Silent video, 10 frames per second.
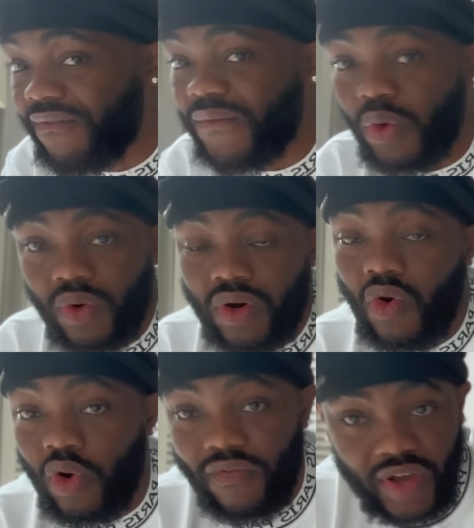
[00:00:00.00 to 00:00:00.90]
four
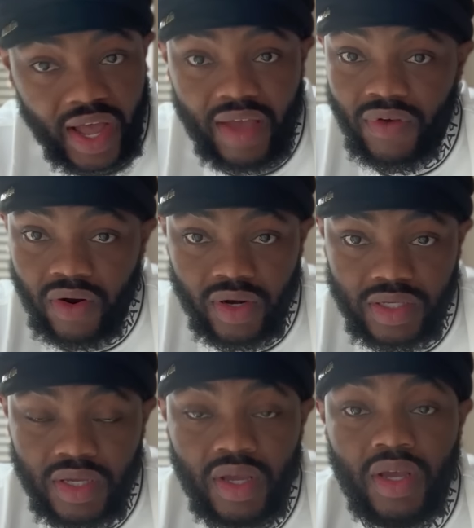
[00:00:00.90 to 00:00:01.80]
or five
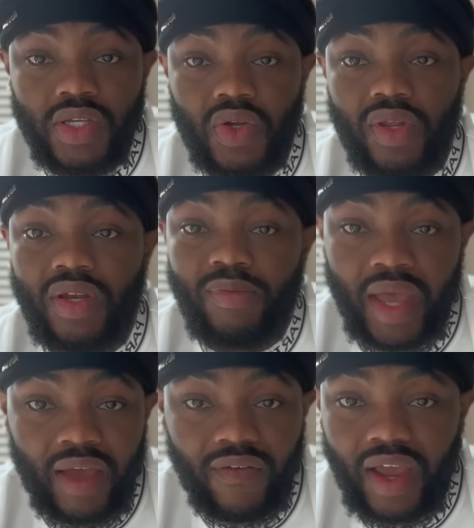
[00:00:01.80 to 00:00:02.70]
earnings. So the
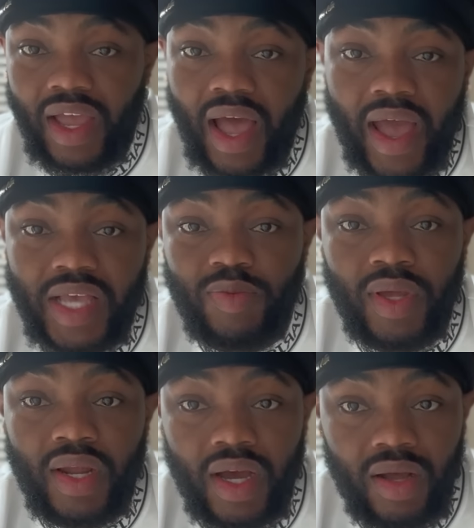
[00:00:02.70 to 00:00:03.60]
demand for AI has
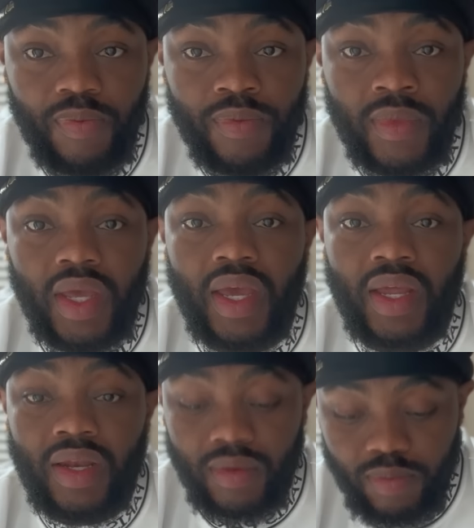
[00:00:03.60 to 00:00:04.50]
been up
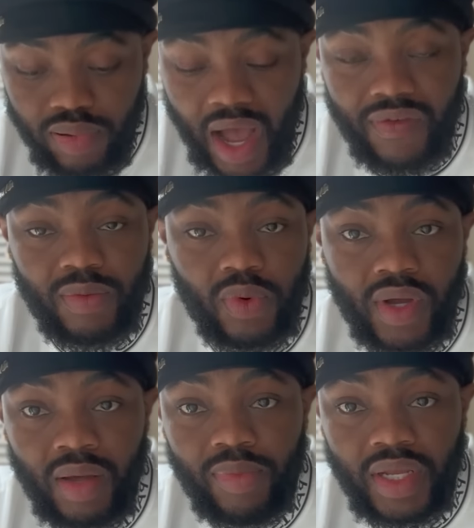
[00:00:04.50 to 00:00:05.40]
and profitable
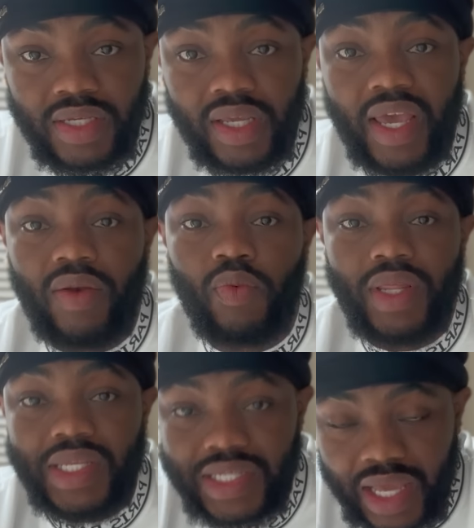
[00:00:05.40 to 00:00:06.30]
companies can
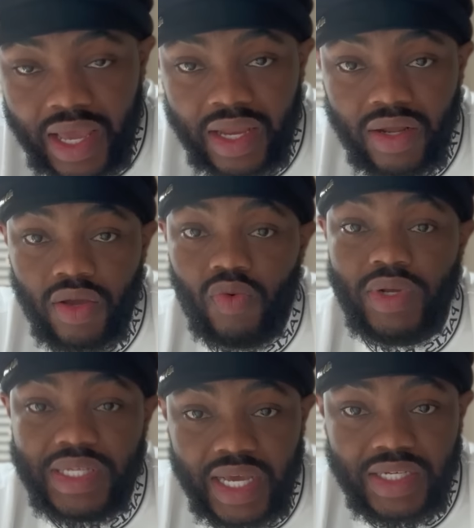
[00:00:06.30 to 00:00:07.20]
withstand
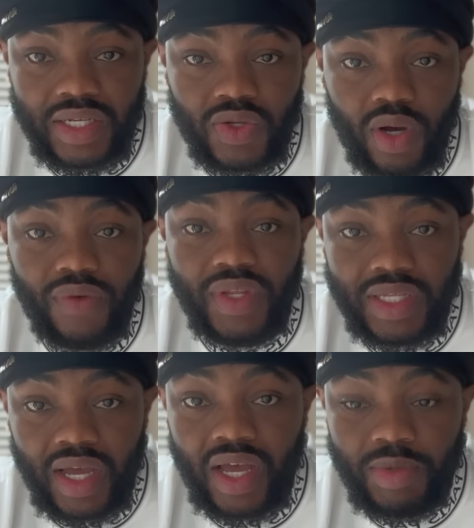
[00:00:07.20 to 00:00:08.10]
recessions
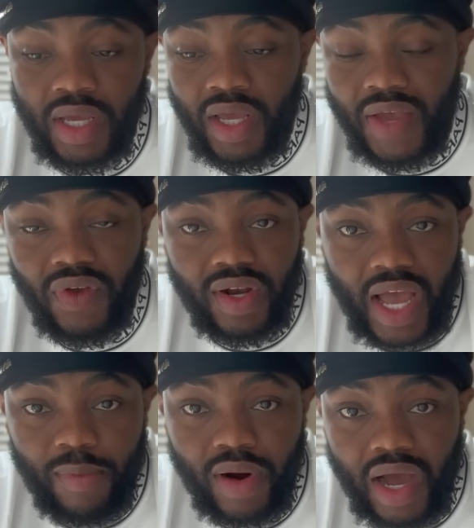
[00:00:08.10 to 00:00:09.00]
oftentimes. If you're
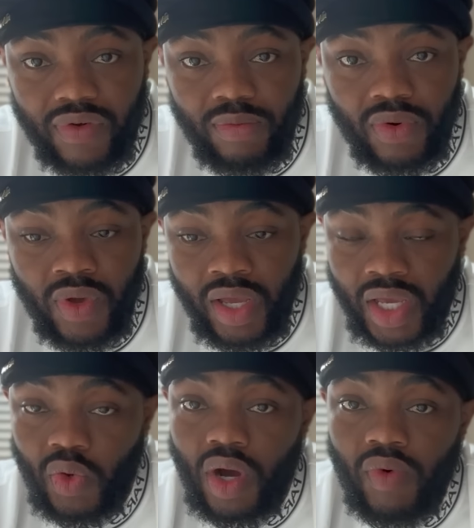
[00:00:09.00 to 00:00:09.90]
not profitable
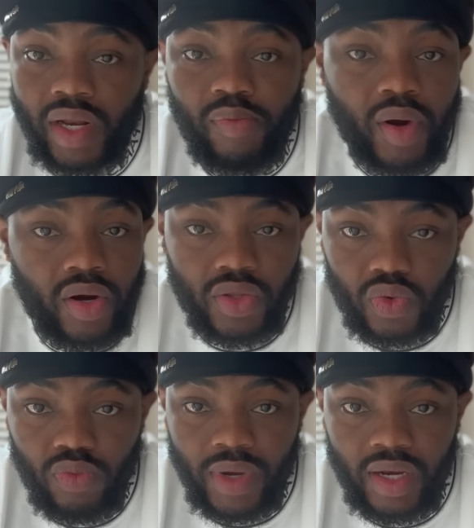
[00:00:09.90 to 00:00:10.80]
and you already burning
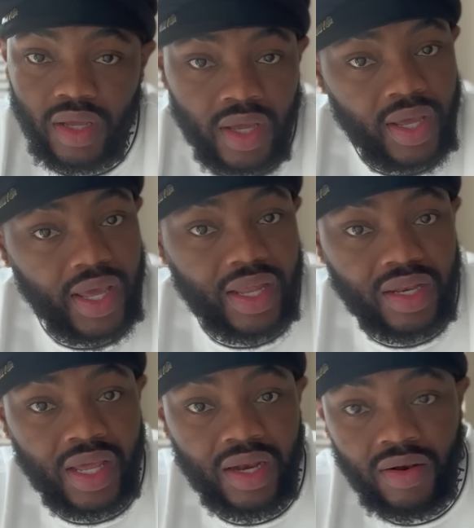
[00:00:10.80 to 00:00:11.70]
through money and
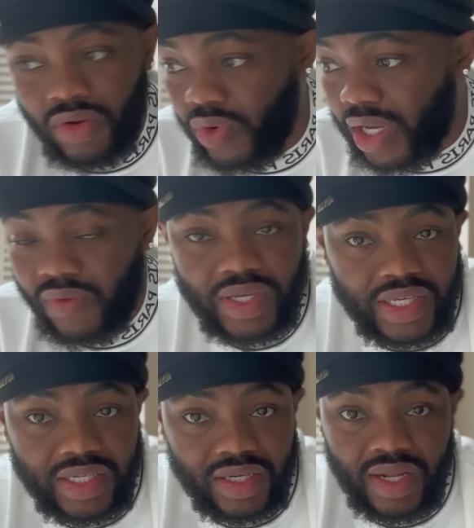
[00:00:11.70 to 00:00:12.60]
then you get a
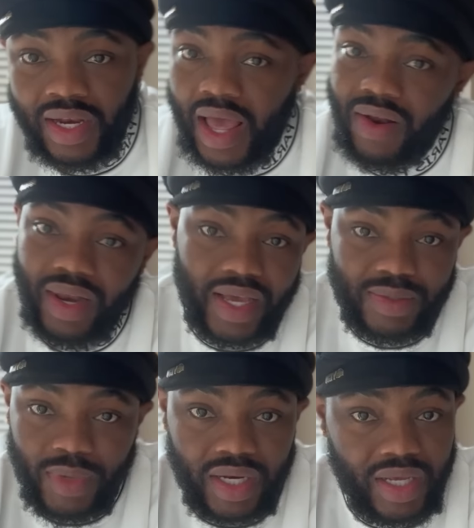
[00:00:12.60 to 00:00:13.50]
recession and now less
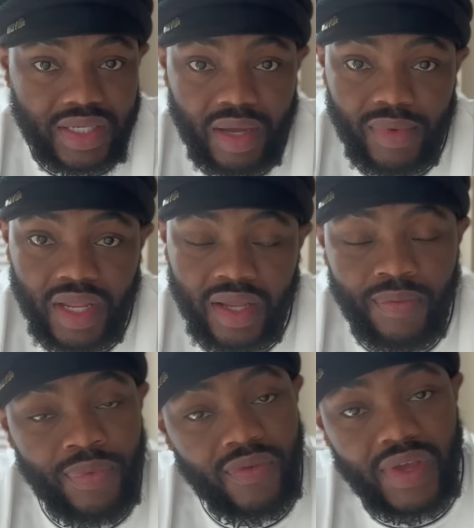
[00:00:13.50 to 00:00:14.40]
money is coming in,
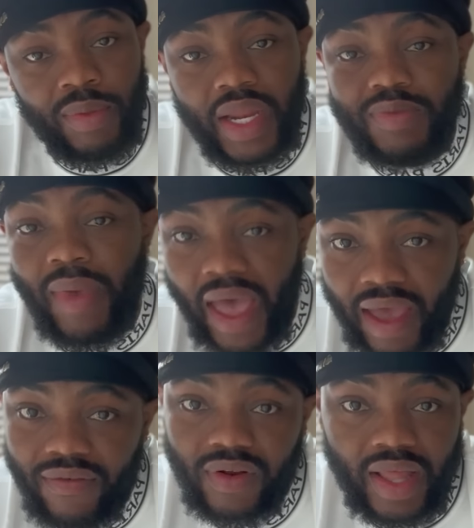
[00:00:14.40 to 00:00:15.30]
family, that's
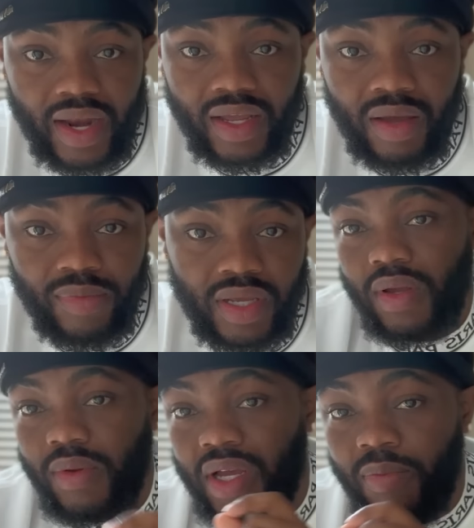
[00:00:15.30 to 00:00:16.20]
bad for a lot of companies.
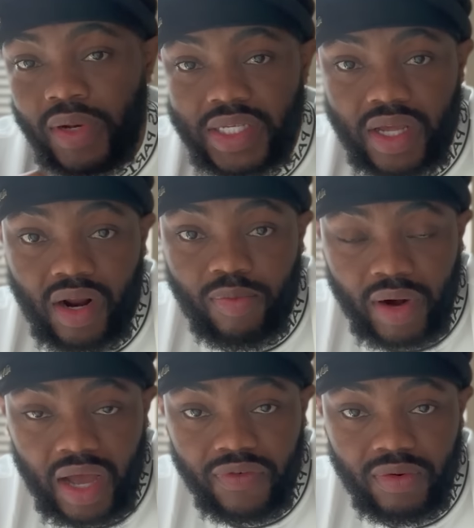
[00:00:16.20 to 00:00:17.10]
Companies that are
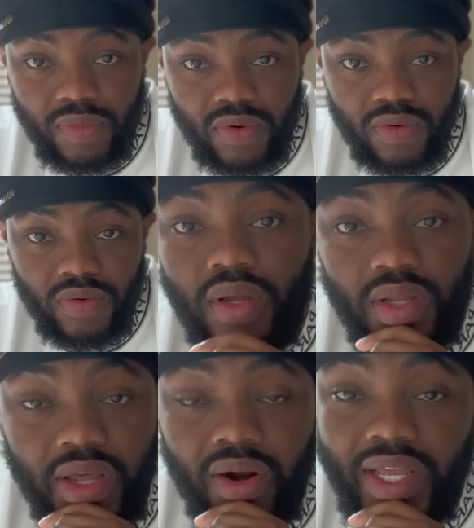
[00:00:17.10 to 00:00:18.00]
profitable,
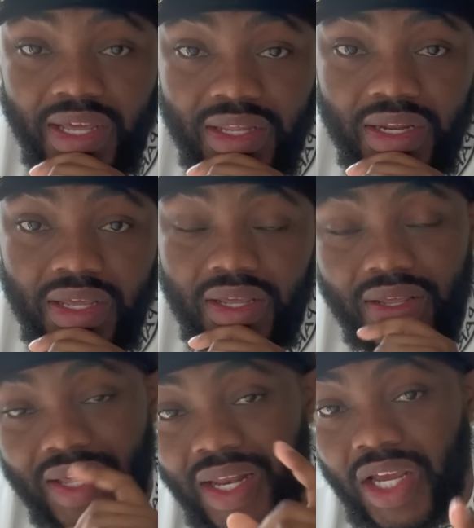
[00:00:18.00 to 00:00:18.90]
that are killing it
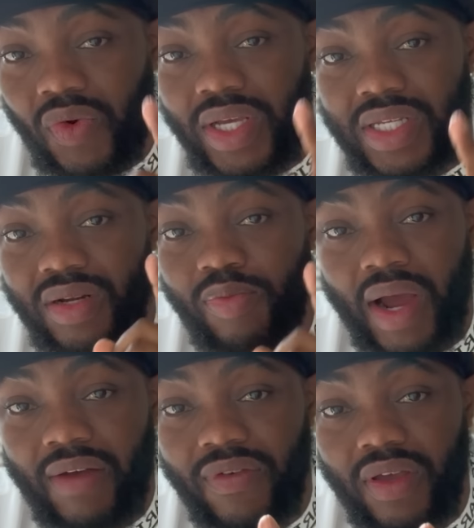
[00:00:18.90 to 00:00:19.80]
and increasing the
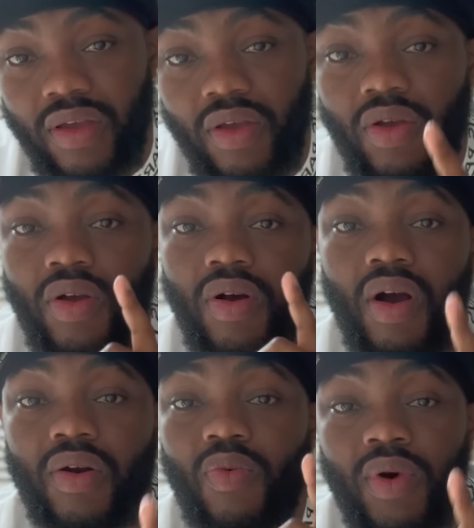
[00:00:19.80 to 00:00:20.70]
profit
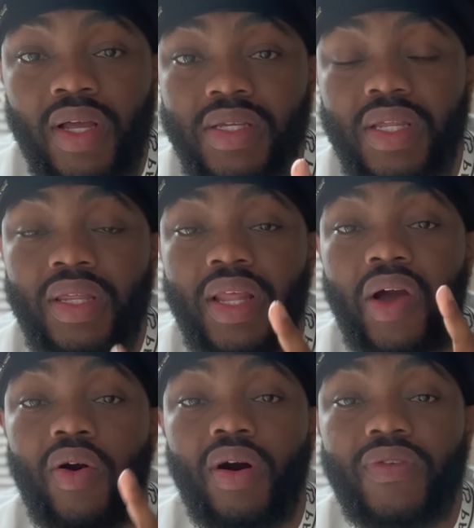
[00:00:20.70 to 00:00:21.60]
are the ones that
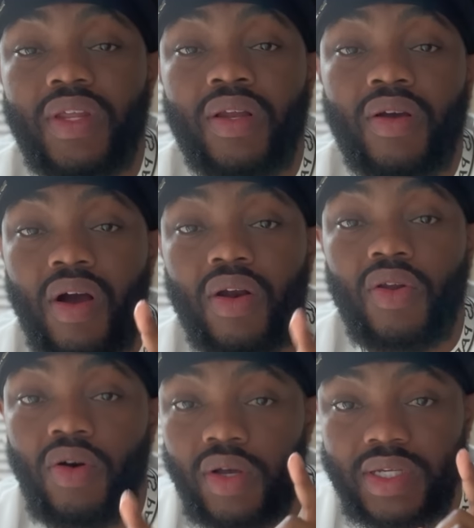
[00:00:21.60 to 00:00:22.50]
often are
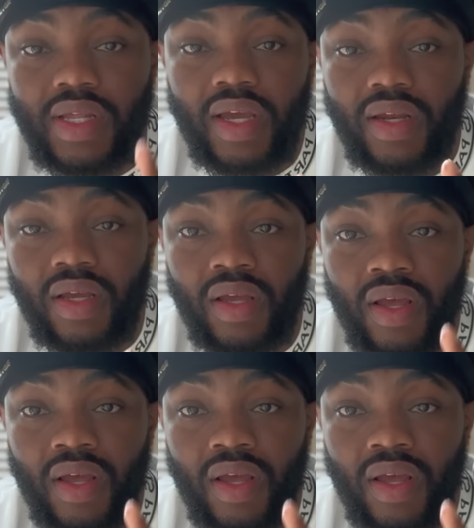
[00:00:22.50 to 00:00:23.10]
long standing.